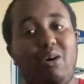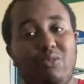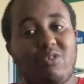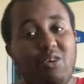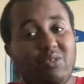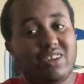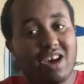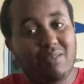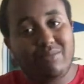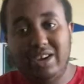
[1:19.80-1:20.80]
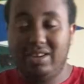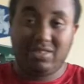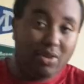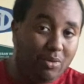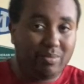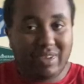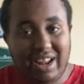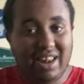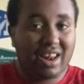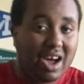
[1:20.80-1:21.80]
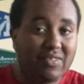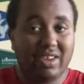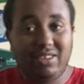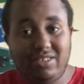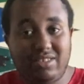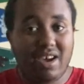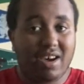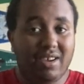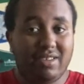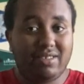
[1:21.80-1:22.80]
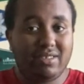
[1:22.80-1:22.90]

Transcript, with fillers: all grown up, no mean love is done.